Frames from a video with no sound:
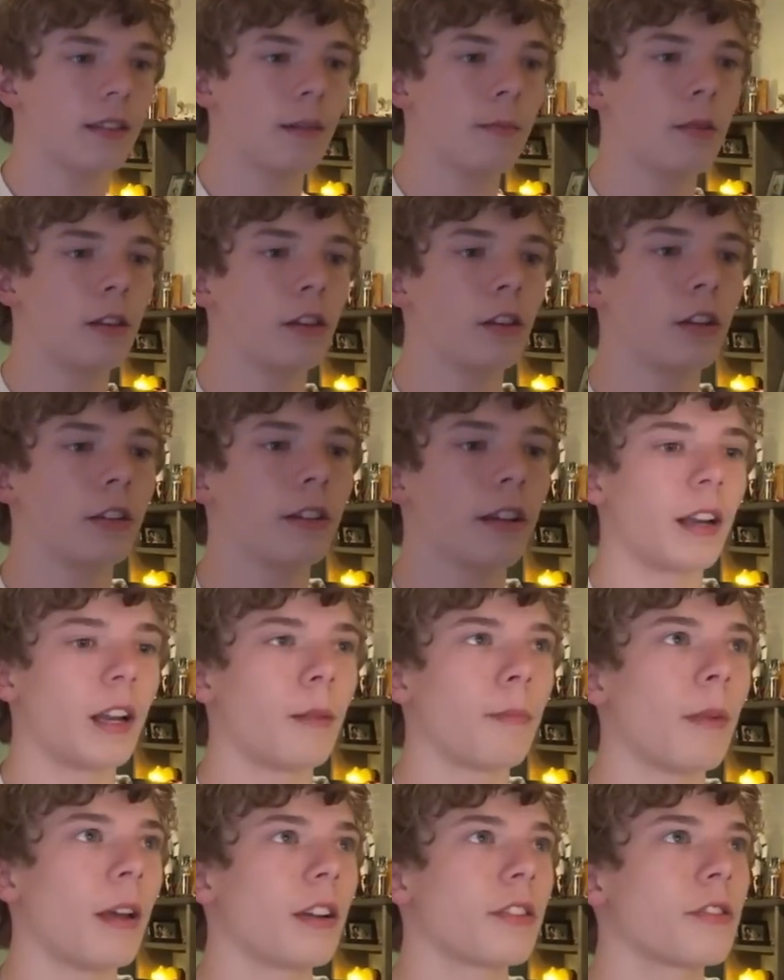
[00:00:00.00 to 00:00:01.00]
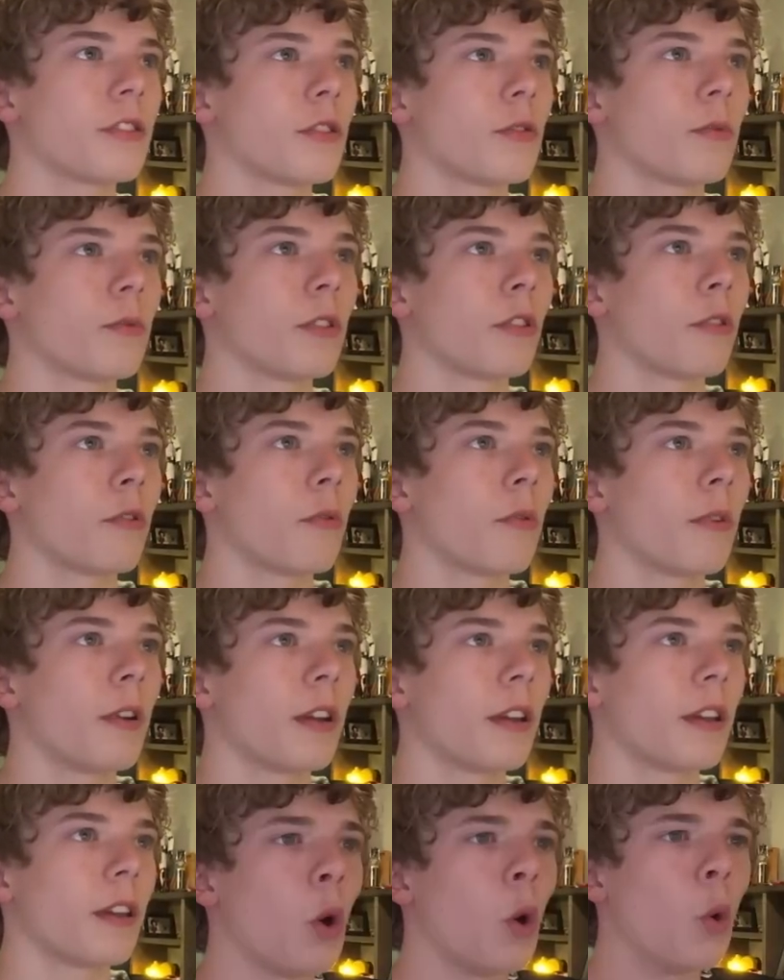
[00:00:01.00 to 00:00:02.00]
Let me look that up actually real quick.